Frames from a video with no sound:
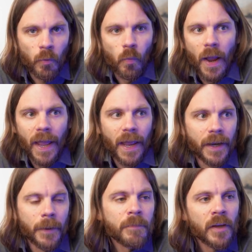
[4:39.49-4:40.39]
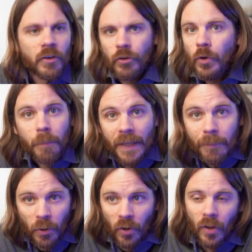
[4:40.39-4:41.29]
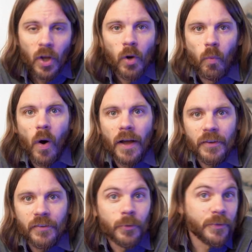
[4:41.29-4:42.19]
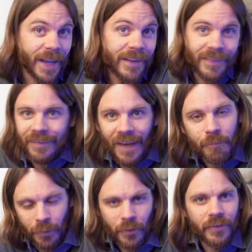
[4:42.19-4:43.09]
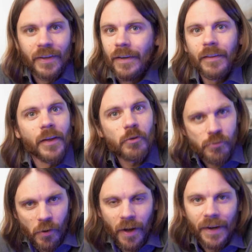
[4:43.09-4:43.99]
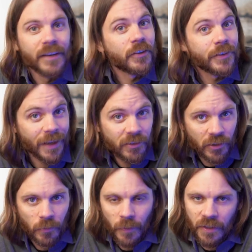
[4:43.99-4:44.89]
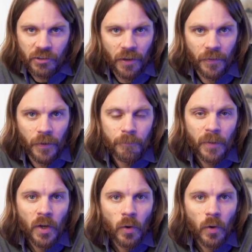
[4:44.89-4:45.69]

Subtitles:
When two people want to date the same person, they're drawn into tension with each other.